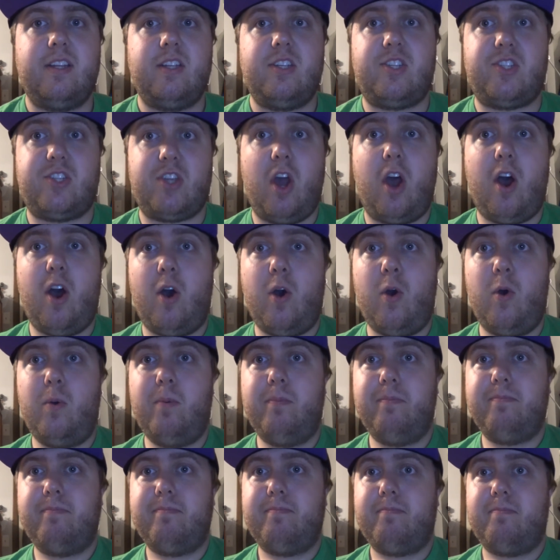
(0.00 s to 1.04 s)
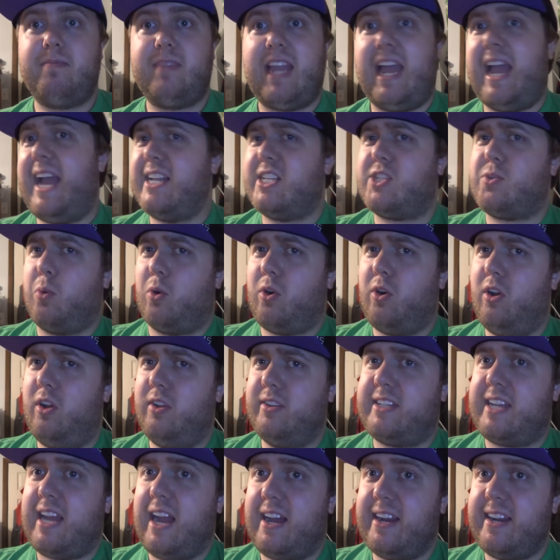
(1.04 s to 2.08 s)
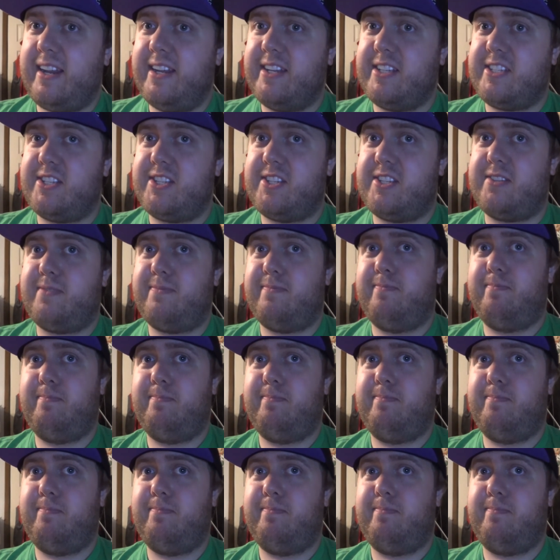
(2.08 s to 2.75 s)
So, Eddsworld got its,